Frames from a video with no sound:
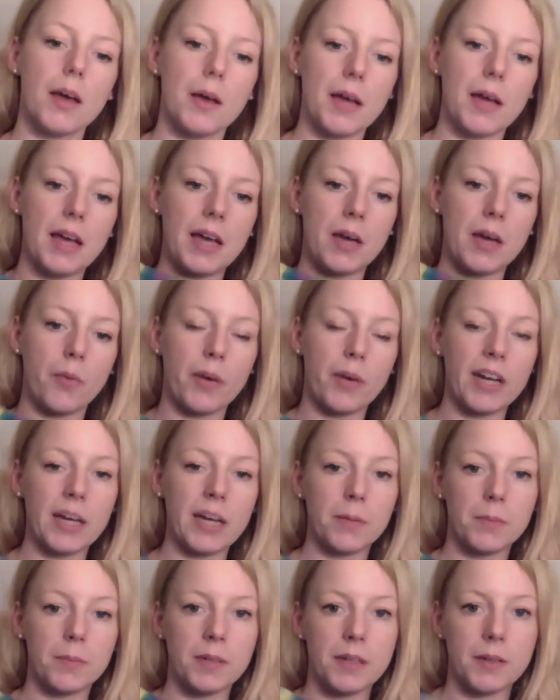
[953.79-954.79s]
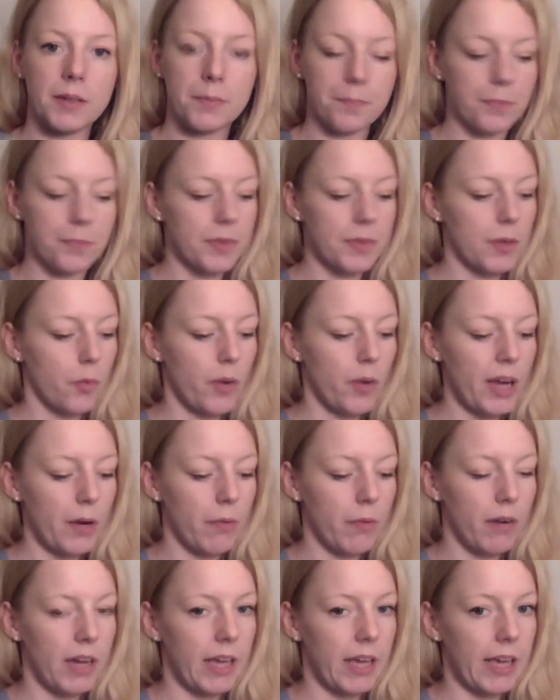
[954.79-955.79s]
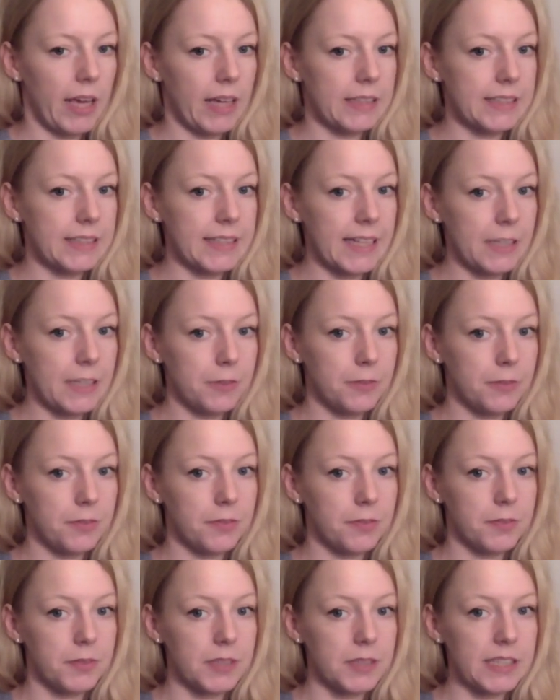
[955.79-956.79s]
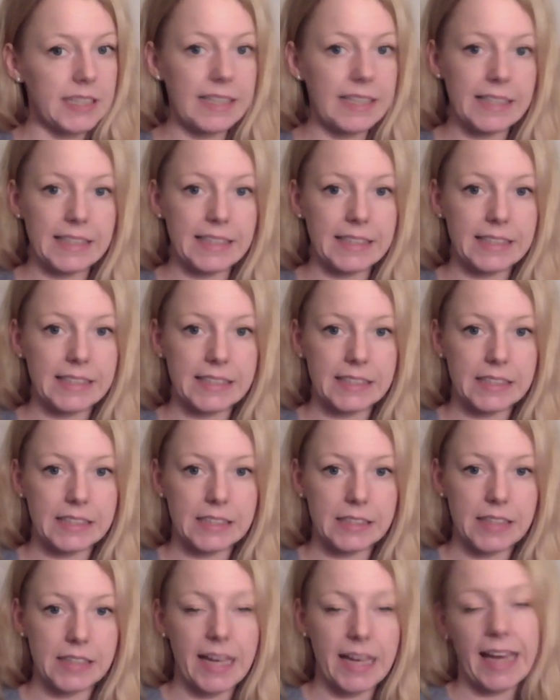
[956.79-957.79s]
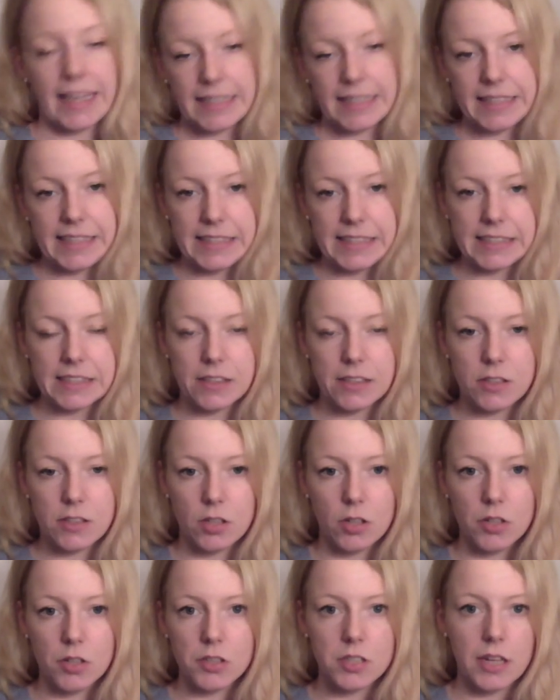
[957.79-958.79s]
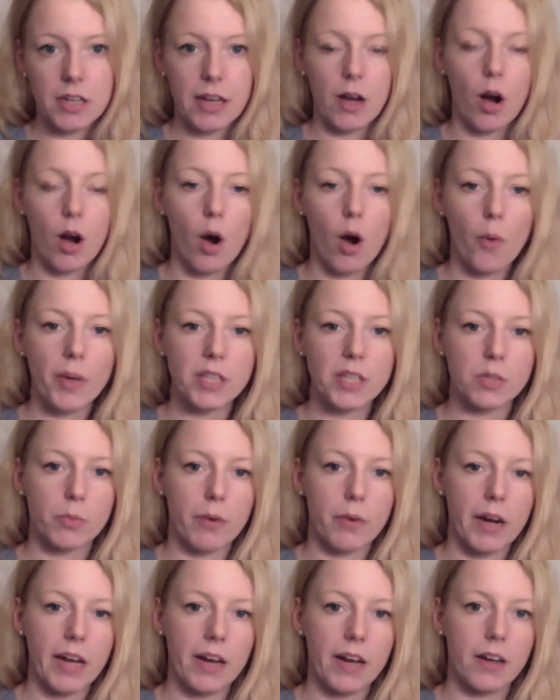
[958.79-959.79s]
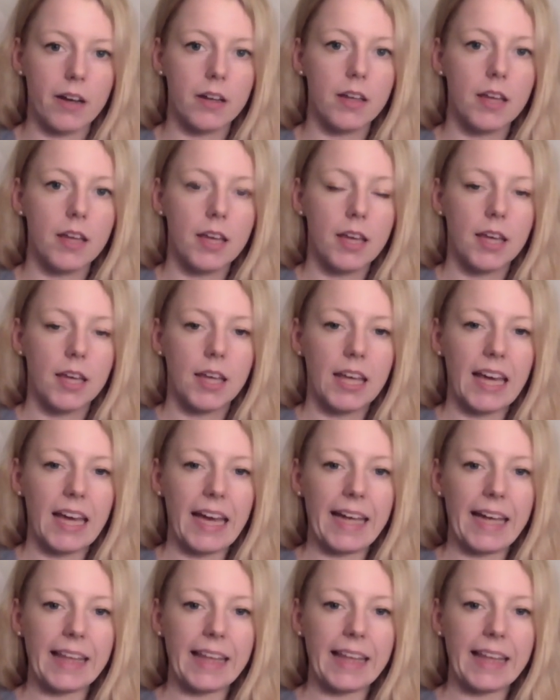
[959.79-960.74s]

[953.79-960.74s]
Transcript: when I'm wearing self-knitted, hand-knit socks, I always wear a